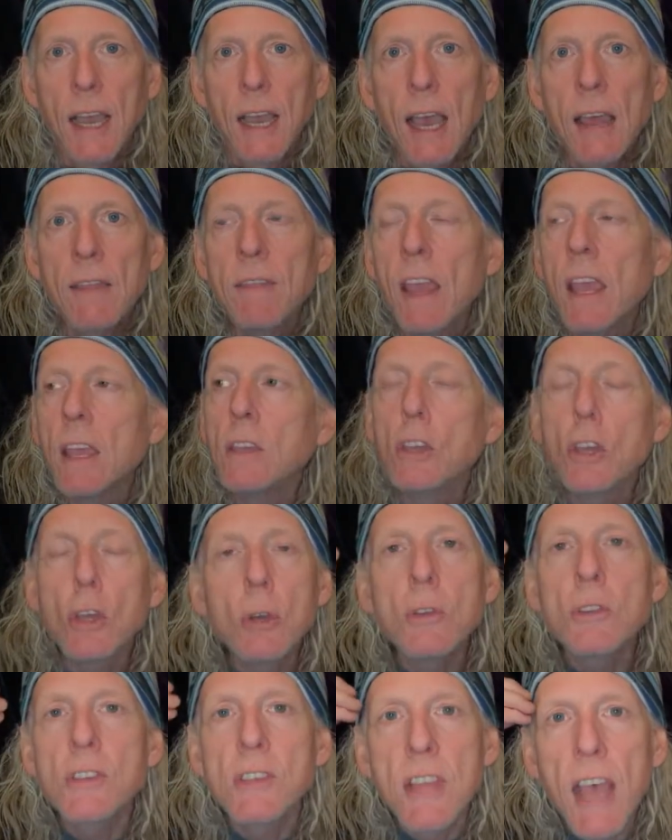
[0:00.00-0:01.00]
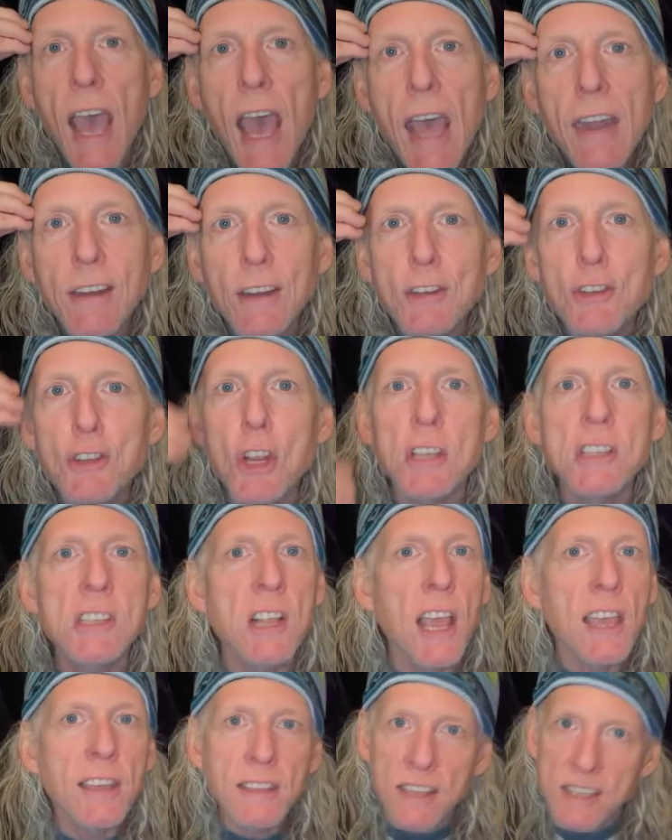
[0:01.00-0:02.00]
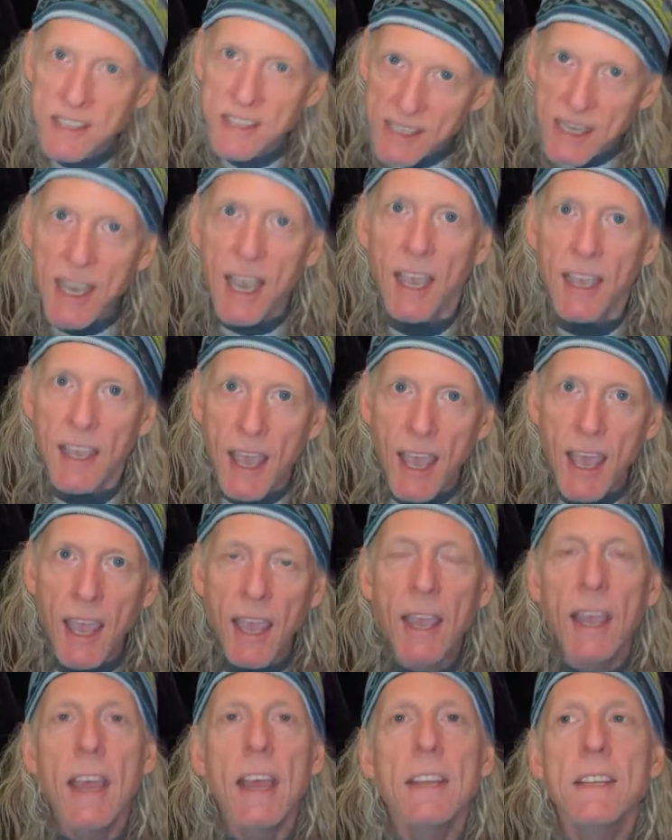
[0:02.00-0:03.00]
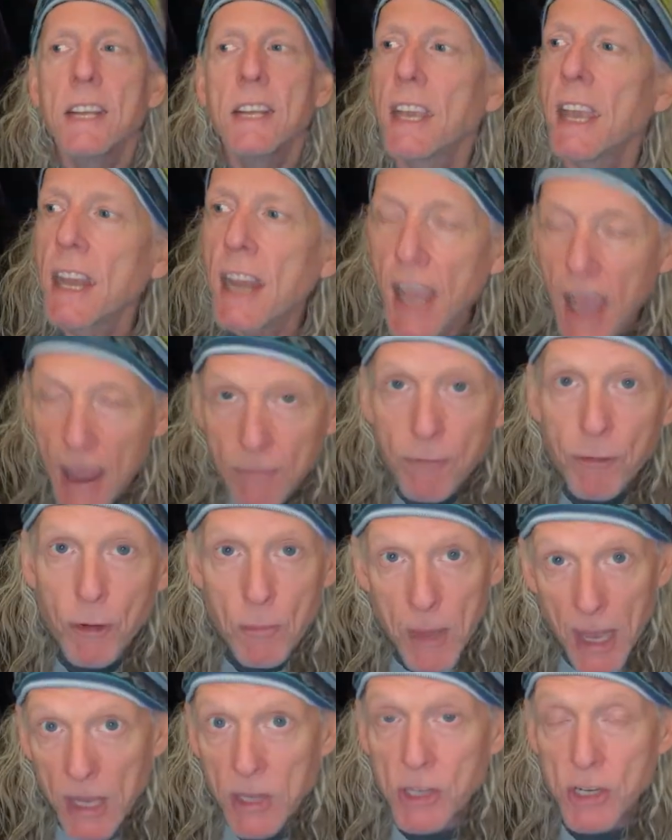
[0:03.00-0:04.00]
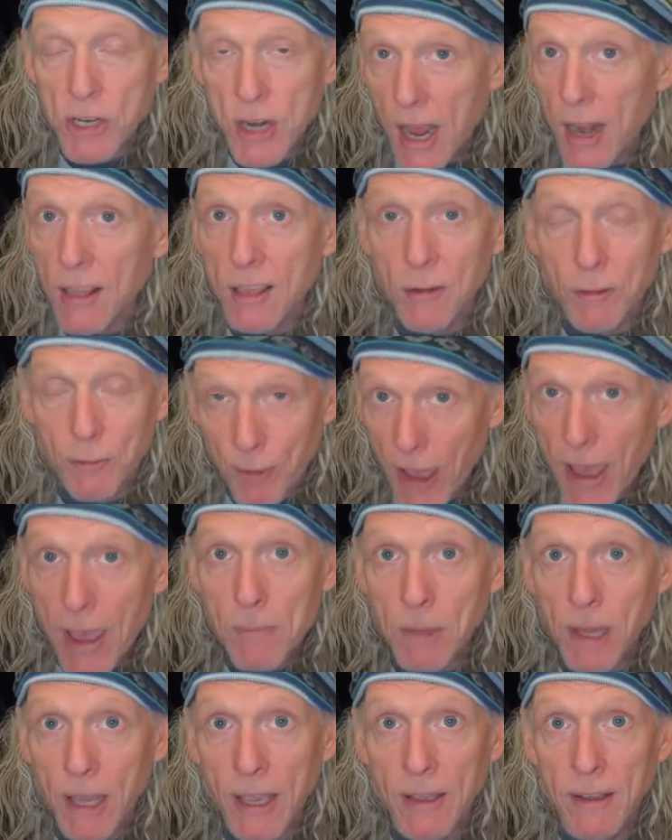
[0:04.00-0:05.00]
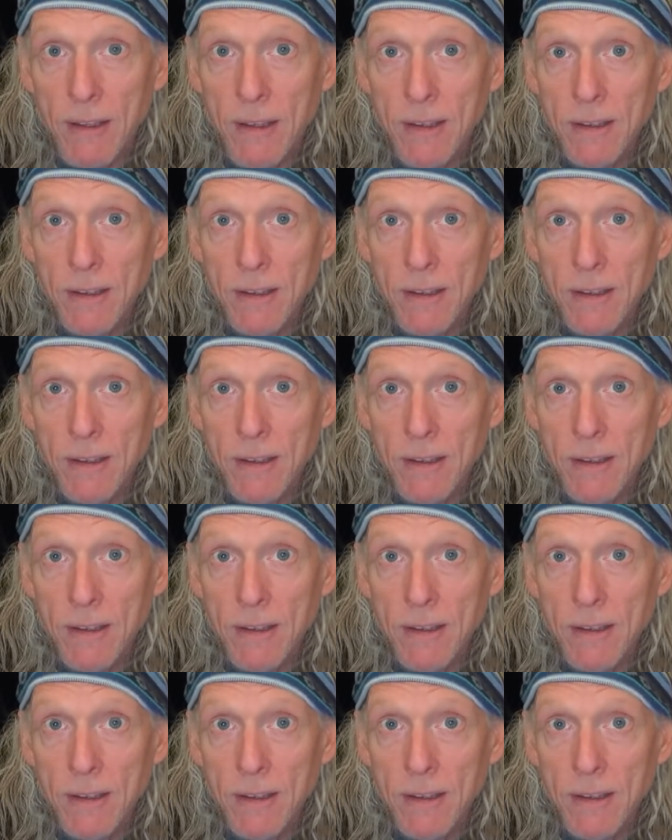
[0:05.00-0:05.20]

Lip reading: And they use that, just like the CIA, to get information out of the family.